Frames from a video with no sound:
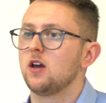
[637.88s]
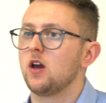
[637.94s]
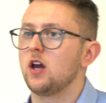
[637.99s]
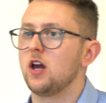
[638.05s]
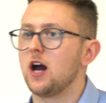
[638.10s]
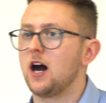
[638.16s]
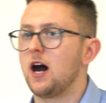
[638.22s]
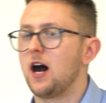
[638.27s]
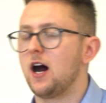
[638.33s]

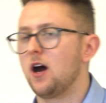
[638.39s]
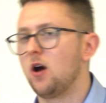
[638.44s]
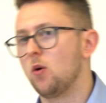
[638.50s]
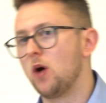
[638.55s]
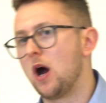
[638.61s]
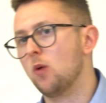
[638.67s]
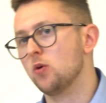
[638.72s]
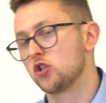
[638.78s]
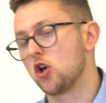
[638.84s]
I,
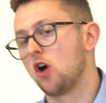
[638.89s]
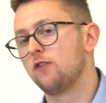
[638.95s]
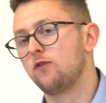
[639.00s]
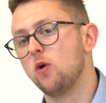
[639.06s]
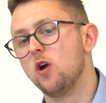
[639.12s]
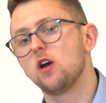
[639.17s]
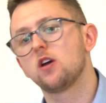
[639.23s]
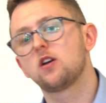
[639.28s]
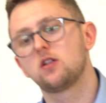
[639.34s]
I was off
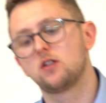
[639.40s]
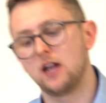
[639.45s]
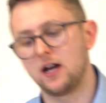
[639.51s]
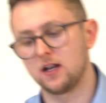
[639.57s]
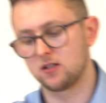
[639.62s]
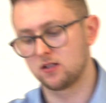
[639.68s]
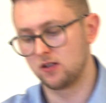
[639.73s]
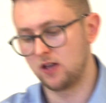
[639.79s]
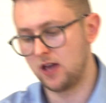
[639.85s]
work
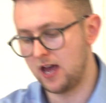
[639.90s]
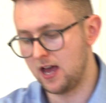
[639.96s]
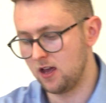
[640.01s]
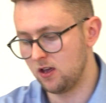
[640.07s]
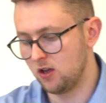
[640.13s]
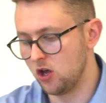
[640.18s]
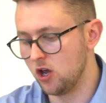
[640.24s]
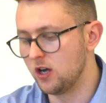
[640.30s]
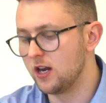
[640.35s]
last uh,
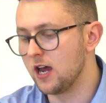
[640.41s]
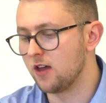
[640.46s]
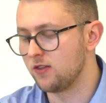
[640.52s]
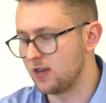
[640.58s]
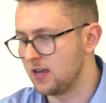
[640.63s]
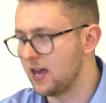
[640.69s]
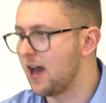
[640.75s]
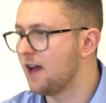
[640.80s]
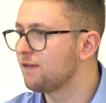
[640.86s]
earlier in
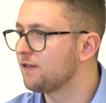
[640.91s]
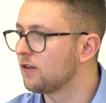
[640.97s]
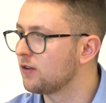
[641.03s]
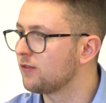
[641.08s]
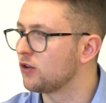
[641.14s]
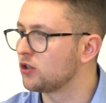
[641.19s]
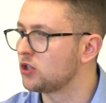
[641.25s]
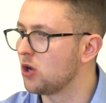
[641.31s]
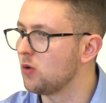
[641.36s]
the year for,
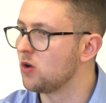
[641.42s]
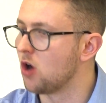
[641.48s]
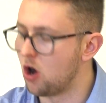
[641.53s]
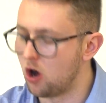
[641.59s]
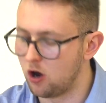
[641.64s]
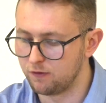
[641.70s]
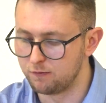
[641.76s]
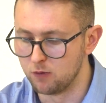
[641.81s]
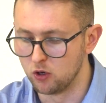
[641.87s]
for two and a
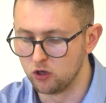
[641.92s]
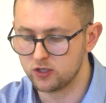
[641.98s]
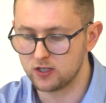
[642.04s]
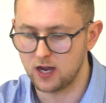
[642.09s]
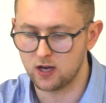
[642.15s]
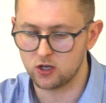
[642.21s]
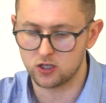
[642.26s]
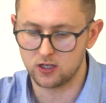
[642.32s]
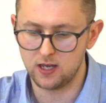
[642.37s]
half months,
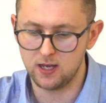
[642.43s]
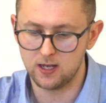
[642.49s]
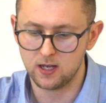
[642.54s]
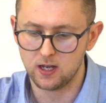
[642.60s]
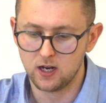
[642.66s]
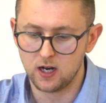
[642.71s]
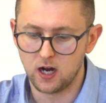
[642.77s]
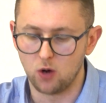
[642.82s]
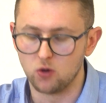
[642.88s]
actually.
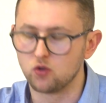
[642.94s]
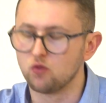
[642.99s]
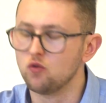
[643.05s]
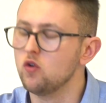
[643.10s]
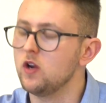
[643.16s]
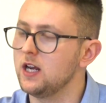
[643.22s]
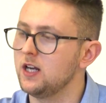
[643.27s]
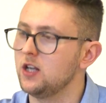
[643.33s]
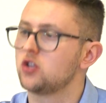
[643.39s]
I was
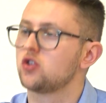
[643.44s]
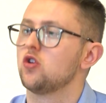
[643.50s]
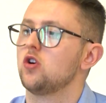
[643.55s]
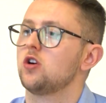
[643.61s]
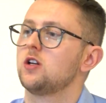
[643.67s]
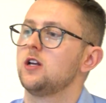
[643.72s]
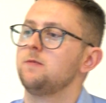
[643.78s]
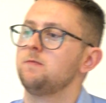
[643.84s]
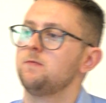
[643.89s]
really
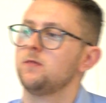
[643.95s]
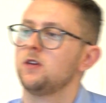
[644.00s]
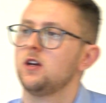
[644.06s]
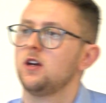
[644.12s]
struggling.